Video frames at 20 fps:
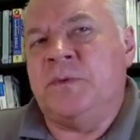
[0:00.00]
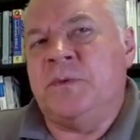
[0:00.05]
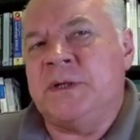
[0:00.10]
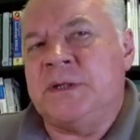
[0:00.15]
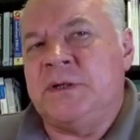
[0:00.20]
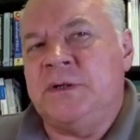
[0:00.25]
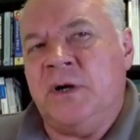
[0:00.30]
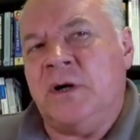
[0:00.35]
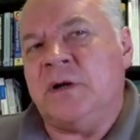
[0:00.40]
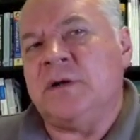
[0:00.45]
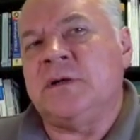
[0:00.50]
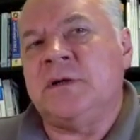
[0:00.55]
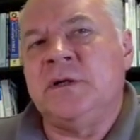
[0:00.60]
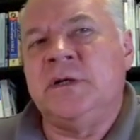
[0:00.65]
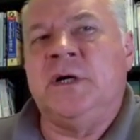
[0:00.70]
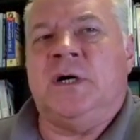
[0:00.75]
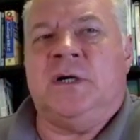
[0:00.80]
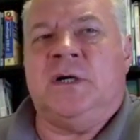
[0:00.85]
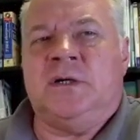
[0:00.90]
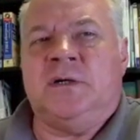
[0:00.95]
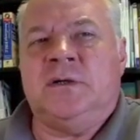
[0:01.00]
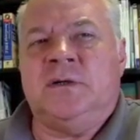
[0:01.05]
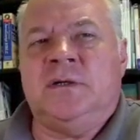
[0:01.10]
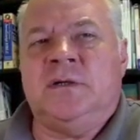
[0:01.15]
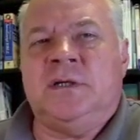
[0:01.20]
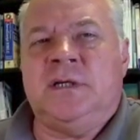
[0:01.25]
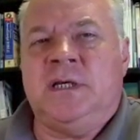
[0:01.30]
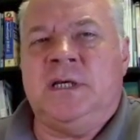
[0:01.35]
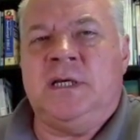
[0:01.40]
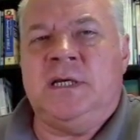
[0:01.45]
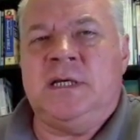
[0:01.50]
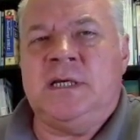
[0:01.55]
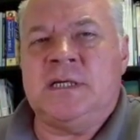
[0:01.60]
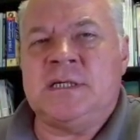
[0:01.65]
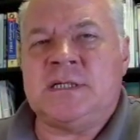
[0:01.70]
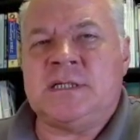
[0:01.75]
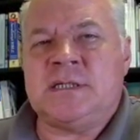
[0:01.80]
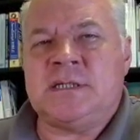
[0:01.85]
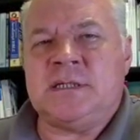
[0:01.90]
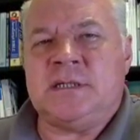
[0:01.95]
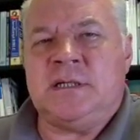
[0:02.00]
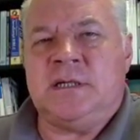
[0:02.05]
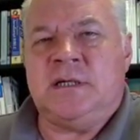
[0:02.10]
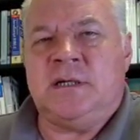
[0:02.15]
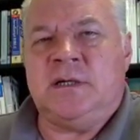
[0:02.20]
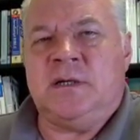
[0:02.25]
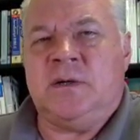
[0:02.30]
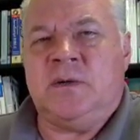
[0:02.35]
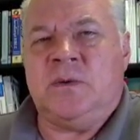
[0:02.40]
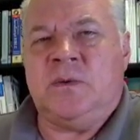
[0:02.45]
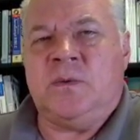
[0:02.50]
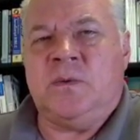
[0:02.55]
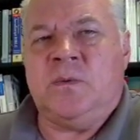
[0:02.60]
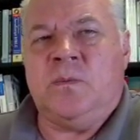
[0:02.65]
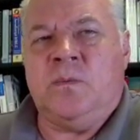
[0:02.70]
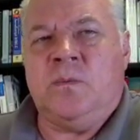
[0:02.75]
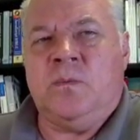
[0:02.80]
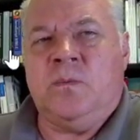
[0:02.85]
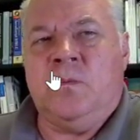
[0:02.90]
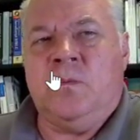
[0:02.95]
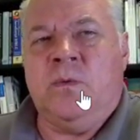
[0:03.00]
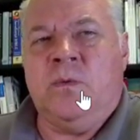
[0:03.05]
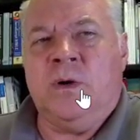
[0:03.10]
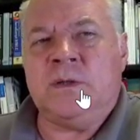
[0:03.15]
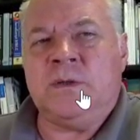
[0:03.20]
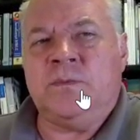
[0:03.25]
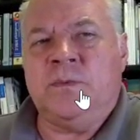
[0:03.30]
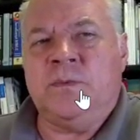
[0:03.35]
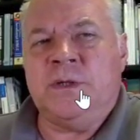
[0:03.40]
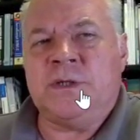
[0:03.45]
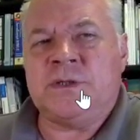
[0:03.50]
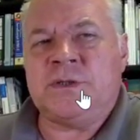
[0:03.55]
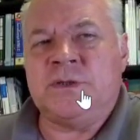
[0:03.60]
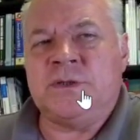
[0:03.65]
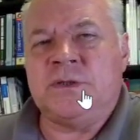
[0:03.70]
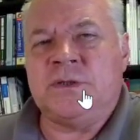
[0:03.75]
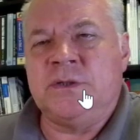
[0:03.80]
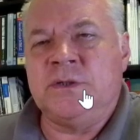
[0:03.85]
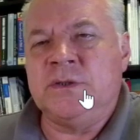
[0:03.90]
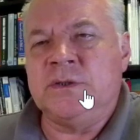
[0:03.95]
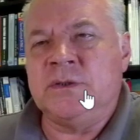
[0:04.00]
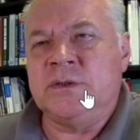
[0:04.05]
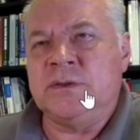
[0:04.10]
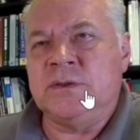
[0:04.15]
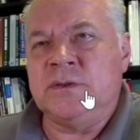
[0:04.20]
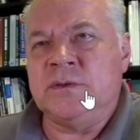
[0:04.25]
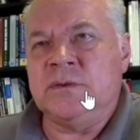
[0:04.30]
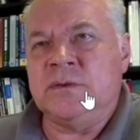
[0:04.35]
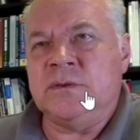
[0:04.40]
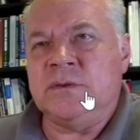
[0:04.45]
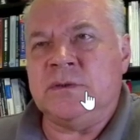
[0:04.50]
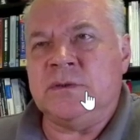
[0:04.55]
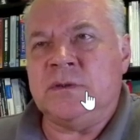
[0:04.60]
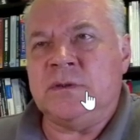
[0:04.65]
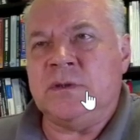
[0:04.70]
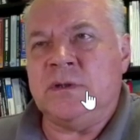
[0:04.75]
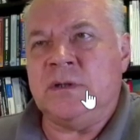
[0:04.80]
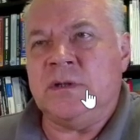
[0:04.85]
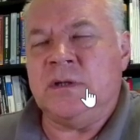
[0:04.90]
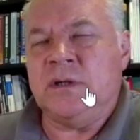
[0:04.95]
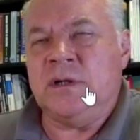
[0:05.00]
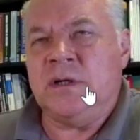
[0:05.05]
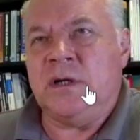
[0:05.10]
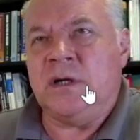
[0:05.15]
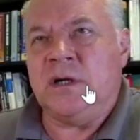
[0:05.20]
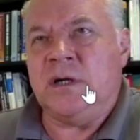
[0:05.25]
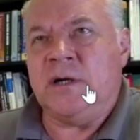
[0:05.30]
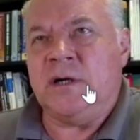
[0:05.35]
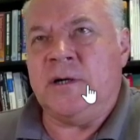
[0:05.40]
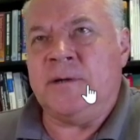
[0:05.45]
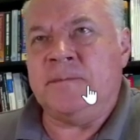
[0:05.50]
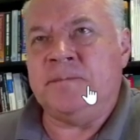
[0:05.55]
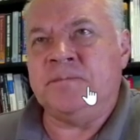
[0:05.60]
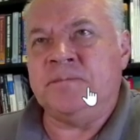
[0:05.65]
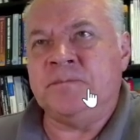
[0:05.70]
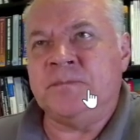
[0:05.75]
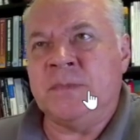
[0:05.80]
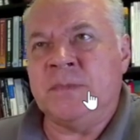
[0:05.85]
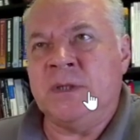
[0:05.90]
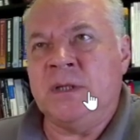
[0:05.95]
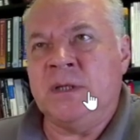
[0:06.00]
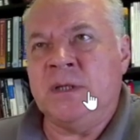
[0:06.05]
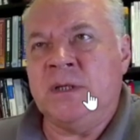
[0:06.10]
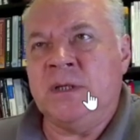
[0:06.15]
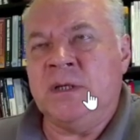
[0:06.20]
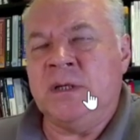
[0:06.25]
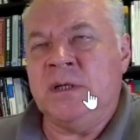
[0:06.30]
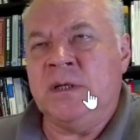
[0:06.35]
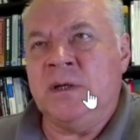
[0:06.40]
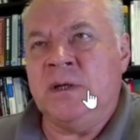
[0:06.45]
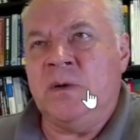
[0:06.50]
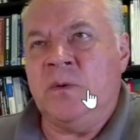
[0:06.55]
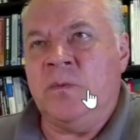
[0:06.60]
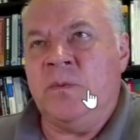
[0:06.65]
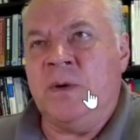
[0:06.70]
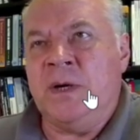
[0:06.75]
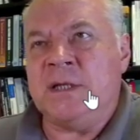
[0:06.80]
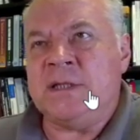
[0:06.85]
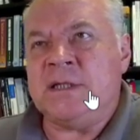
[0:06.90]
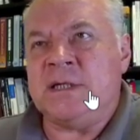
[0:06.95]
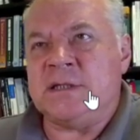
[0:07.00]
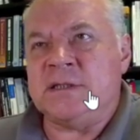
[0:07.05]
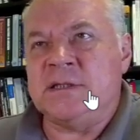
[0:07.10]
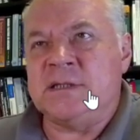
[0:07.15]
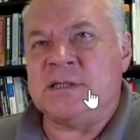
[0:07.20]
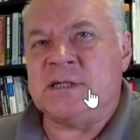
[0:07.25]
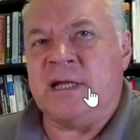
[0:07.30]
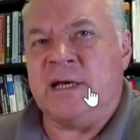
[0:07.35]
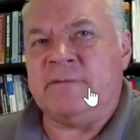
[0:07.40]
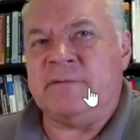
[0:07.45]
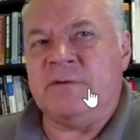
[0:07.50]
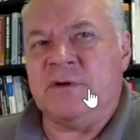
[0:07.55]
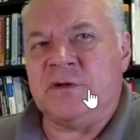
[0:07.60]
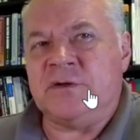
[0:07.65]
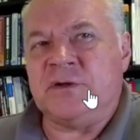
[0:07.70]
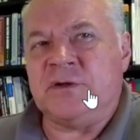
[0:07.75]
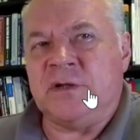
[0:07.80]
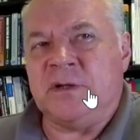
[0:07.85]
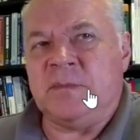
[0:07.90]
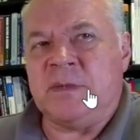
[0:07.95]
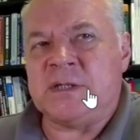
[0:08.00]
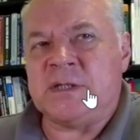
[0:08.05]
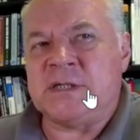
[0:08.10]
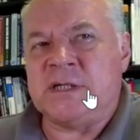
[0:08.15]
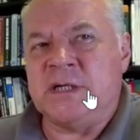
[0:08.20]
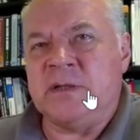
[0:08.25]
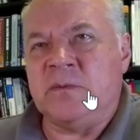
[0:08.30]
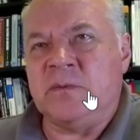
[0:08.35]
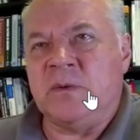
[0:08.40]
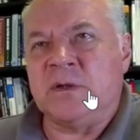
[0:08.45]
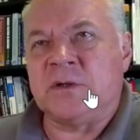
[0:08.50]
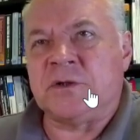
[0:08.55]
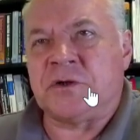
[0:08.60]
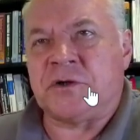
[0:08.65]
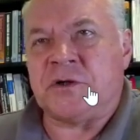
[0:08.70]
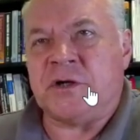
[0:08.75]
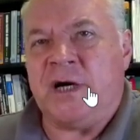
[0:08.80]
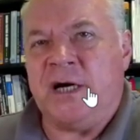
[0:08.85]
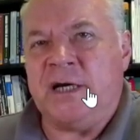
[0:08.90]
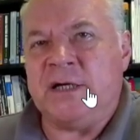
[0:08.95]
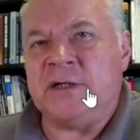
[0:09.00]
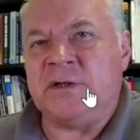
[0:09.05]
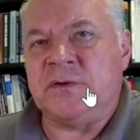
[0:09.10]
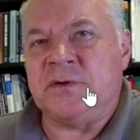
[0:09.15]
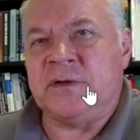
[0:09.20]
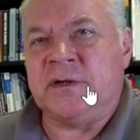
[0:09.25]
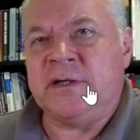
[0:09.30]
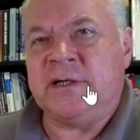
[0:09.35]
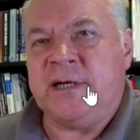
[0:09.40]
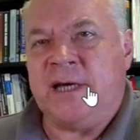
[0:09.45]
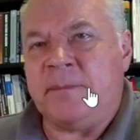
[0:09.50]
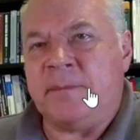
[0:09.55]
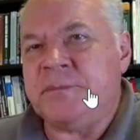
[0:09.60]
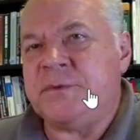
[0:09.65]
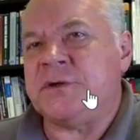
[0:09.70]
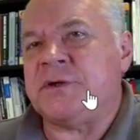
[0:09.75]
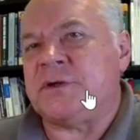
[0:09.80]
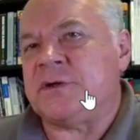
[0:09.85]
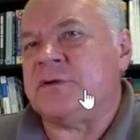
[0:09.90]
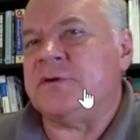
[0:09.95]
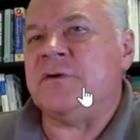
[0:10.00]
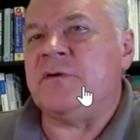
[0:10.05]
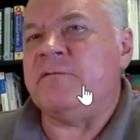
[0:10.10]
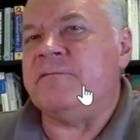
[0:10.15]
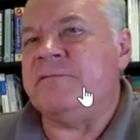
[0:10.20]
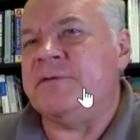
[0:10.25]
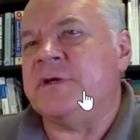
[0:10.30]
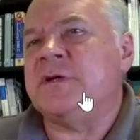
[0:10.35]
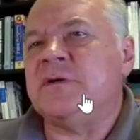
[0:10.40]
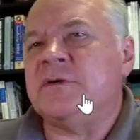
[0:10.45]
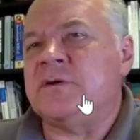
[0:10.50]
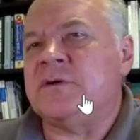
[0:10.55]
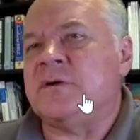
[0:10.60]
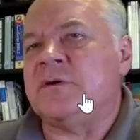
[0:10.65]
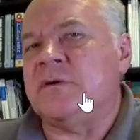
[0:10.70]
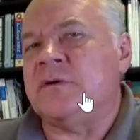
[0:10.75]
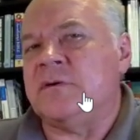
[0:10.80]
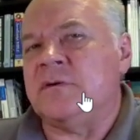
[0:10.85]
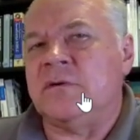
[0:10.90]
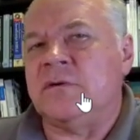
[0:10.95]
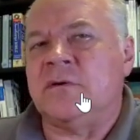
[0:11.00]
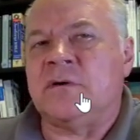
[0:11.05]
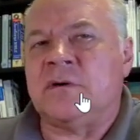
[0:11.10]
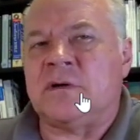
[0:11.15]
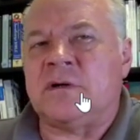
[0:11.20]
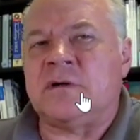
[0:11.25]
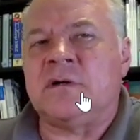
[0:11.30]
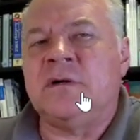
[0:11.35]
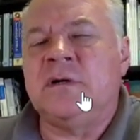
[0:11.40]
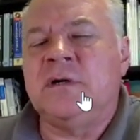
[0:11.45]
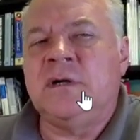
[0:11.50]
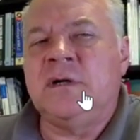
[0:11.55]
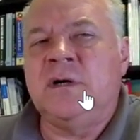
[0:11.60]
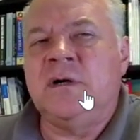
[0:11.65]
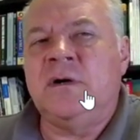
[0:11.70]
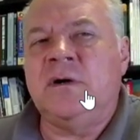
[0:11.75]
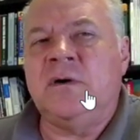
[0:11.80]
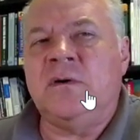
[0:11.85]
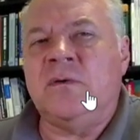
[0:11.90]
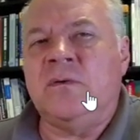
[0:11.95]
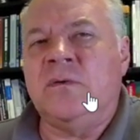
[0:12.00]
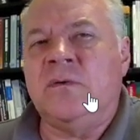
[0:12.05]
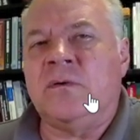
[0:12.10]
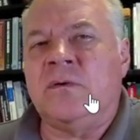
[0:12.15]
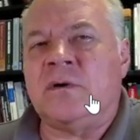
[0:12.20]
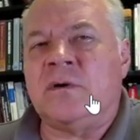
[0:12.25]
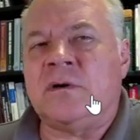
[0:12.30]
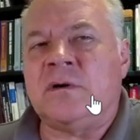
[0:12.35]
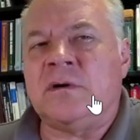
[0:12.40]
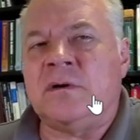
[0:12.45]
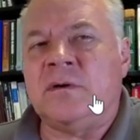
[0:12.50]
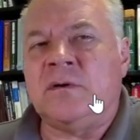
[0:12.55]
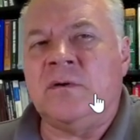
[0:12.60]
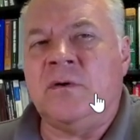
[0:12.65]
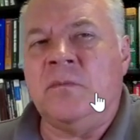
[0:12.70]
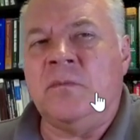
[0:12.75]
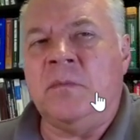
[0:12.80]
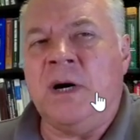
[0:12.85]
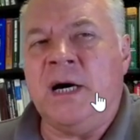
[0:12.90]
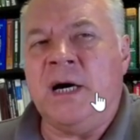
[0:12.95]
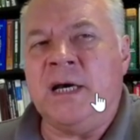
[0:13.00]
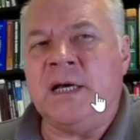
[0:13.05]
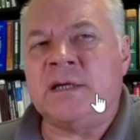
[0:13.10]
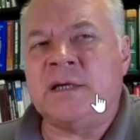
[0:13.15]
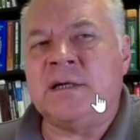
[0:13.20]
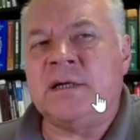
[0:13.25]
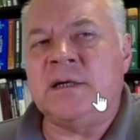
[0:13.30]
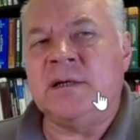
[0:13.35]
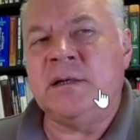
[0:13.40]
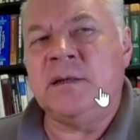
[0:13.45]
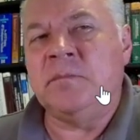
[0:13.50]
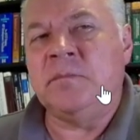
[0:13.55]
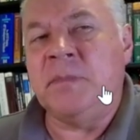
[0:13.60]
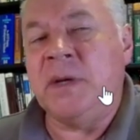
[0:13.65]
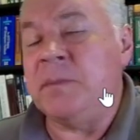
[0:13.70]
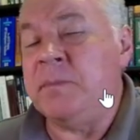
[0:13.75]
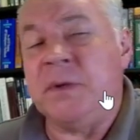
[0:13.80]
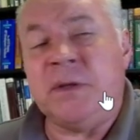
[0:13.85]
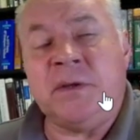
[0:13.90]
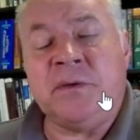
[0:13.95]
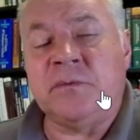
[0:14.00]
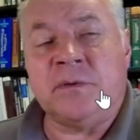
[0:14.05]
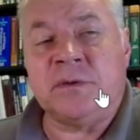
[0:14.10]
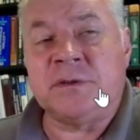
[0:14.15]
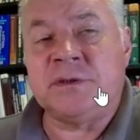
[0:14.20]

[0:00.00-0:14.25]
don't know is what we should do. Um, whether this like virtual machine will try to capture your video or mic. Maybe you will